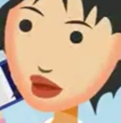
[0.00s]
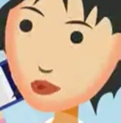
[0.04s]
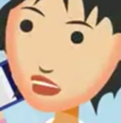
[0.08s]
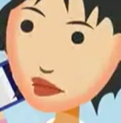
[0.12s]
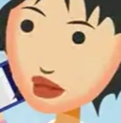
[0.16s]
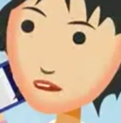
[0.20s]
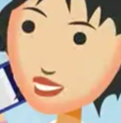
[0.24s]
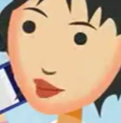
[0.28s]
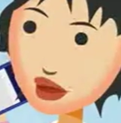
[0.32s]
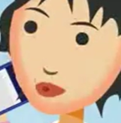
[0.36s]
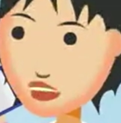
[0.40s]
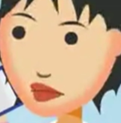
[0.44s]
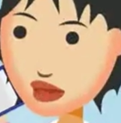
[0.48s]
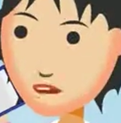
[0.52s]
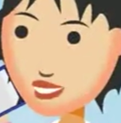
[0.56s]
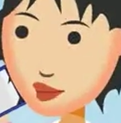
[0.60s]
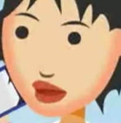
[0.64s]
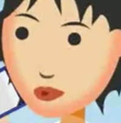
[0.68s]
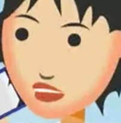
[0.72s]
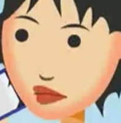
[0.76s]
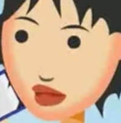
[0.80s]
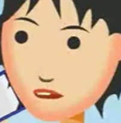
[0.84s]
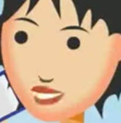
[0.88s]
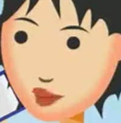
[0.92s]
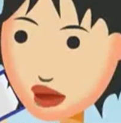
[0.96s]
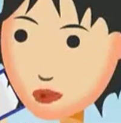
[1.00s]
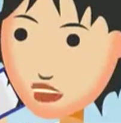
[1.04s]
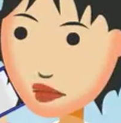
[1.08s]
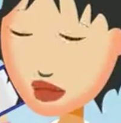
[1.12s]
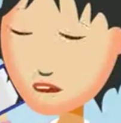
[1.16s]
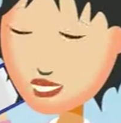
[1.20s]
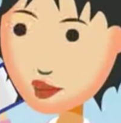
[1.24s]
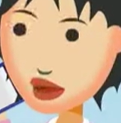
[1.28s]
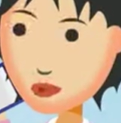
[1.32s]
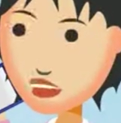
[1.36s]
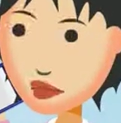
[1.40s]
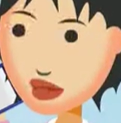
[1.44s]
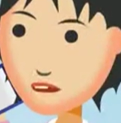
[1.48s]
can also talk over the
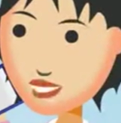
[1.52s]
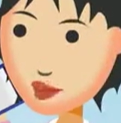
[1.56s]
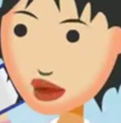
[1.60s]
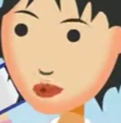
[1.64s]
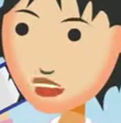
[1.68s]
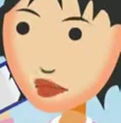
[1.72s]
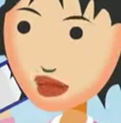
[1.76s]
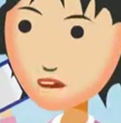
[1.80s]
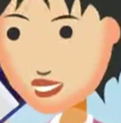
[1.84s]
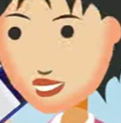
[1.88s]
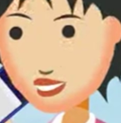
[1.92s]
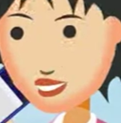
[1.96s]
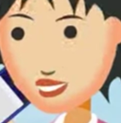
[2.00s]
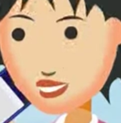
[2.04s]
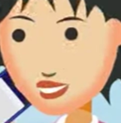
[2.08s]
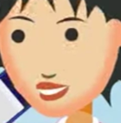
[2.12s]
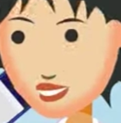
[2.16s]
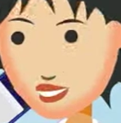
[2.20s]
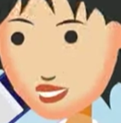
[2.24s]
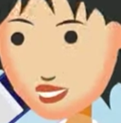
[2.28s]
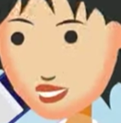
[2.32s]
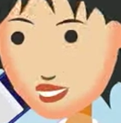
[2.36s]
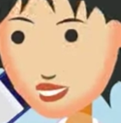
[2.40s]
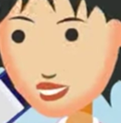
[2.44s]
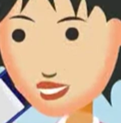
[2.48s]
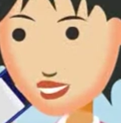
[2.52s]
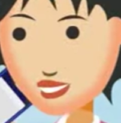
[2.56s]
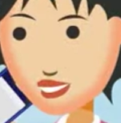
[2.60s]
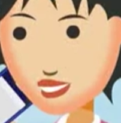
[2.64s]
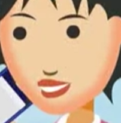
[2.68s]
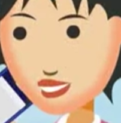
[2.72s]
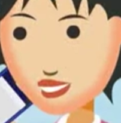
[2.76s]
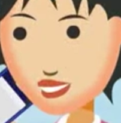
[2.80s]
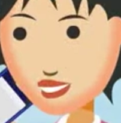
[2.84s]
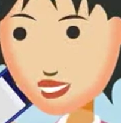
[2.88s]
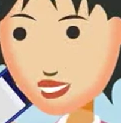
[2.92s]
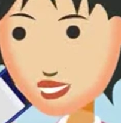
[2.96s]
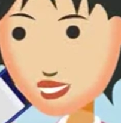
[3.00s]
phone to an examiner
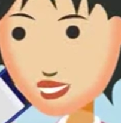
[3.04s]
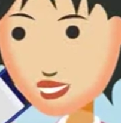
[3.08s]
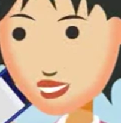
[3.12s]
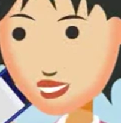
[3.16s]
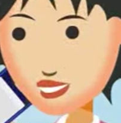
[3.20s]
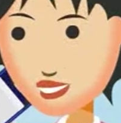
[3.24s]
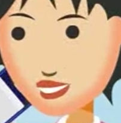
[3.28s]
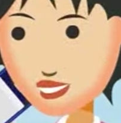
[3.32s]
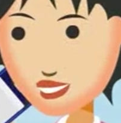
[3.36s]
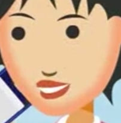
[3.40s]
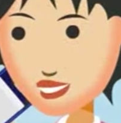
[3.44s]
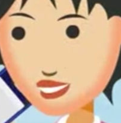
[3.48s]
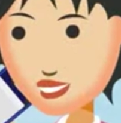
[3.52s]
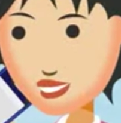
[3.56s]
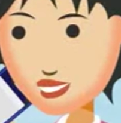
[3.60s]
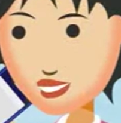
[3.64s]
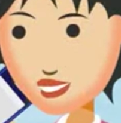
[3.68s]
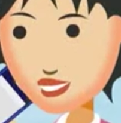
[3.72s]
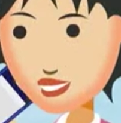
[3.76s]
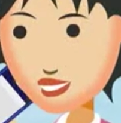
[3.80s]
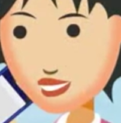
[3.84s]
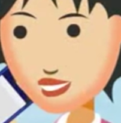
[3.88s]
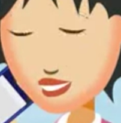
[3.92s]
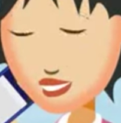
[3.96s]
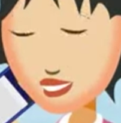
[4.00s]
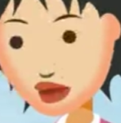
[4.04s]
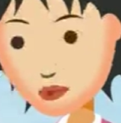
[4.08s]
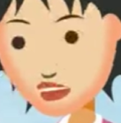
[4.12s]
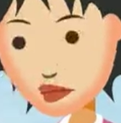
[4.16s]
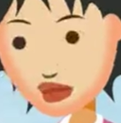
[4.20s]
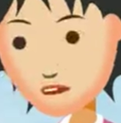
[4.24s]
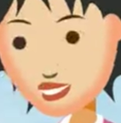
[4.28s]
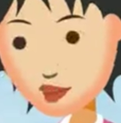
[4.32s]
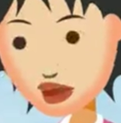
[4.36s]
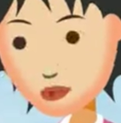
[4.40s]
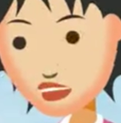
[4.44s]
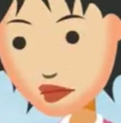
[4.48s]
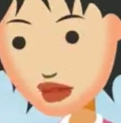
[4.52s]
or to a
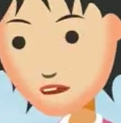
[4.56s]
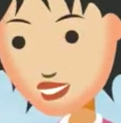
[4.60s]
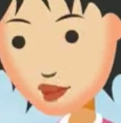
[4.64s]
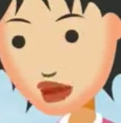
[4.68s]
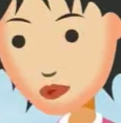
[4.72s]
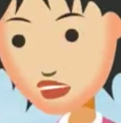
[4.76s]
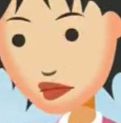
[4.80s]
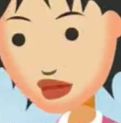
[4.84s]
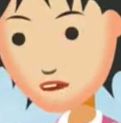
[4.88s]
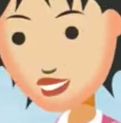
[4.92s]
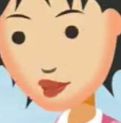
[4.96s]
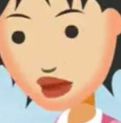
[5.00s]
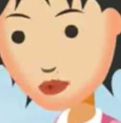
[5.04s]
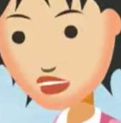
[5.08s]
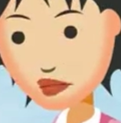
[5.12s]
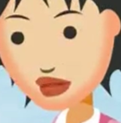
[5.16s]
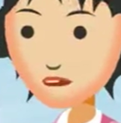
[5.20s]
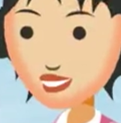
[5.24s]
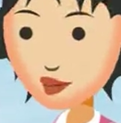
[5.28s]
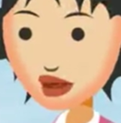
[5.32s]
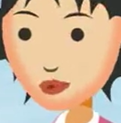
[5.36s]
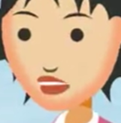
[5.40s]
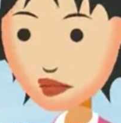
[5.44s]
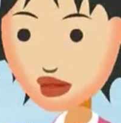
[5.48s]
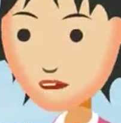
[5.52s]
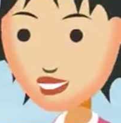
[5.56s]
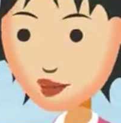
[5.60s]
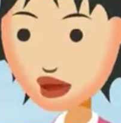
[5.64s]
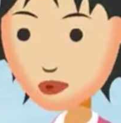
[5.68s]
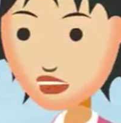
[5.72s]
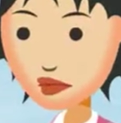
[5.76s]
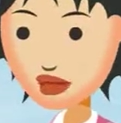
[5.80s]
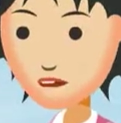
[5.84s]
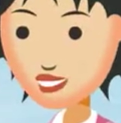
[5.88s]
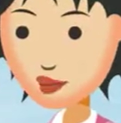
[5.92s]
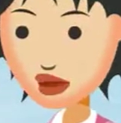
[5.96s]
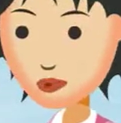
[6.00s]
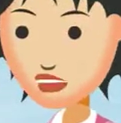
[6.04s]
recording device.
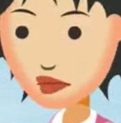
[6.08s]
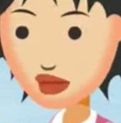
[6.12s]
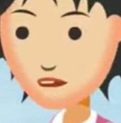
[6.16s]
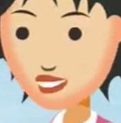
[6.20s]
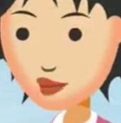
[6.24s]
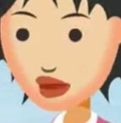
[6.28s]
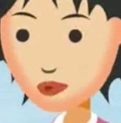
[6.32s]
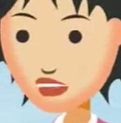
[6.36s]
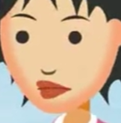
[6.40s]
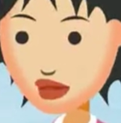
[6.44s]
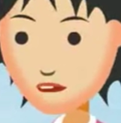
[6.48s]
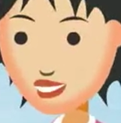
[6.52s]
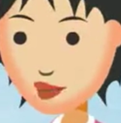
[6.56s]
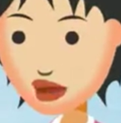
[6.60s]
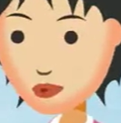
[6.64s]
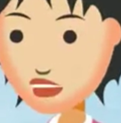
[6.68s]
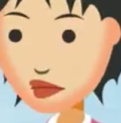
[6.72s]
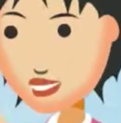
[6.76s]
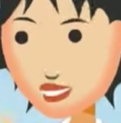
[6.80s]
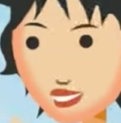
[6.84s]
Yet